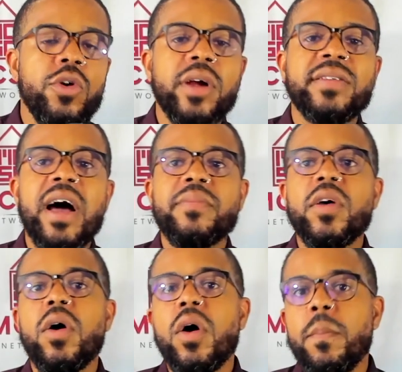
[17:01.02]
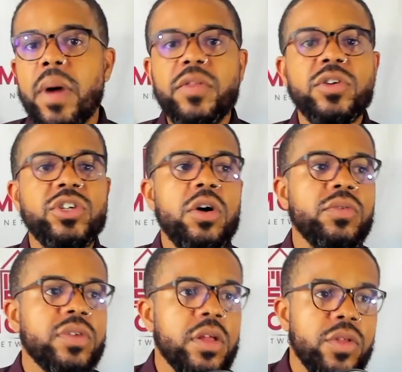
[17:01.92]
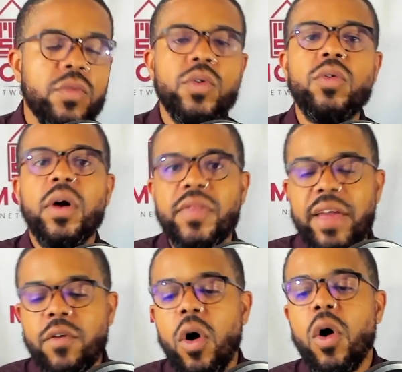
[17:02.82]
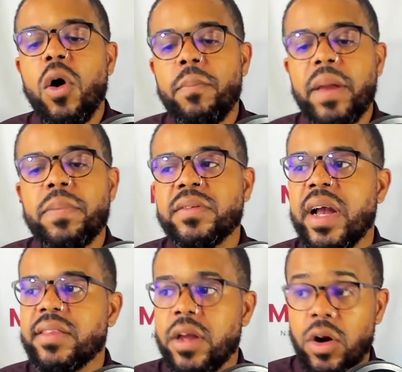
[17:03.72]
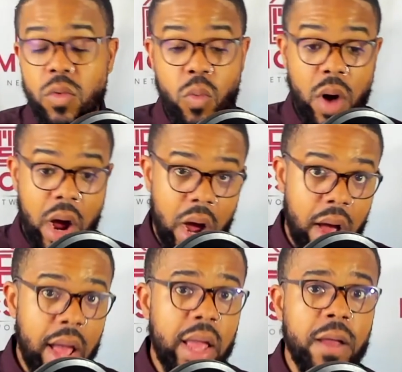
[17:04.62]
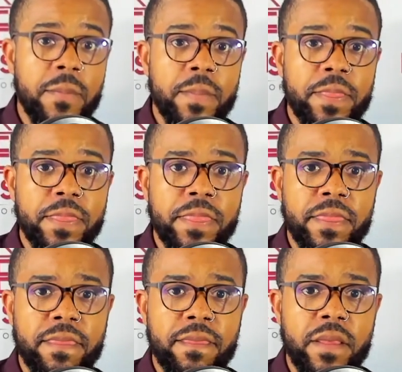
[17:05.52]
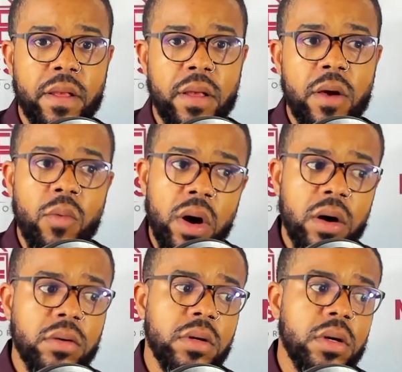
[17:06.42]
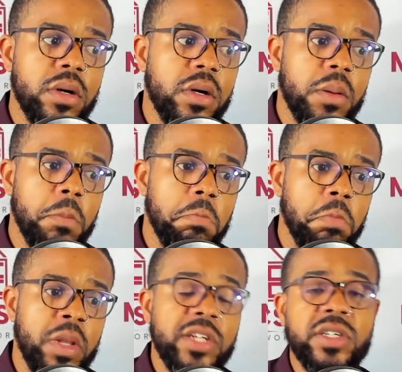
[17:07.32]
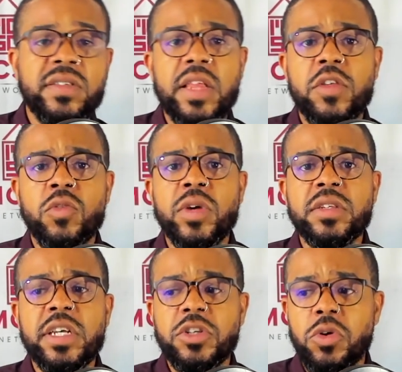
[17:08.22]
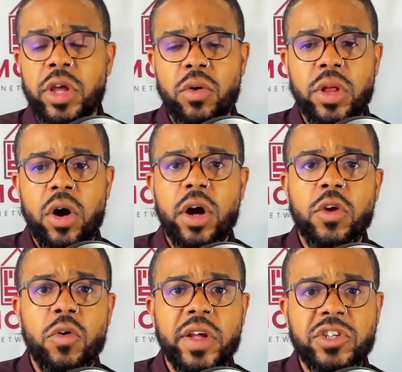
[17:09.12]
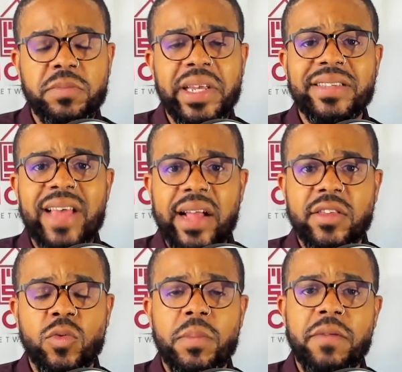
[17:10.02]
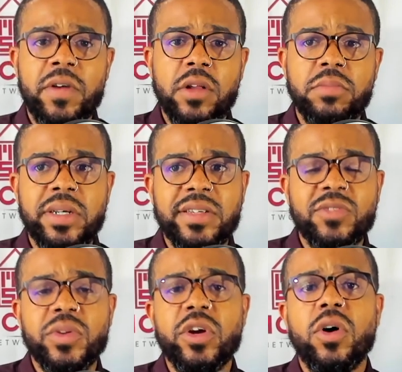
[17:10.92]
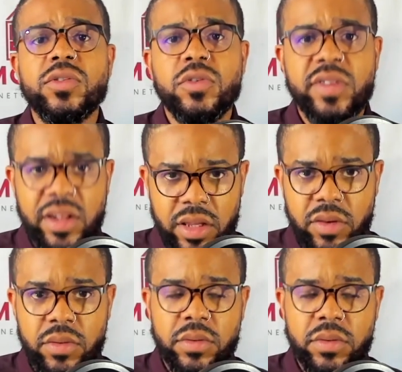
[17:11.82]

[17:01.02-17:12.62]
York Times, Mother Jones, The Root, they've all been protecting her. Why? Well, let's just say there's a reason that you can only argue that she's being attacked as a woman of color, because that's what they're also telling you.